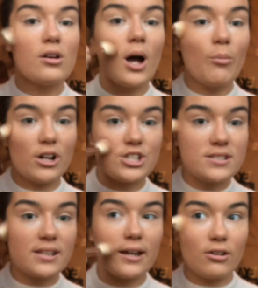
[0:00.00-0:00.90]
I'm watching
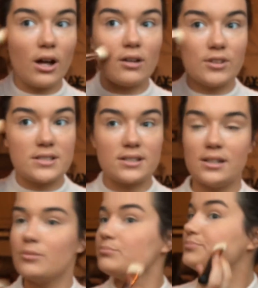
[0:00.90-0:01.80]
Scandal,
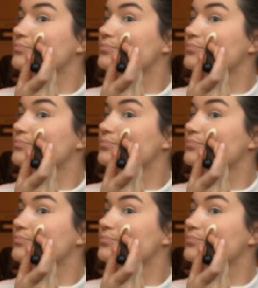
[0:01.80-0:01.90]
obviously.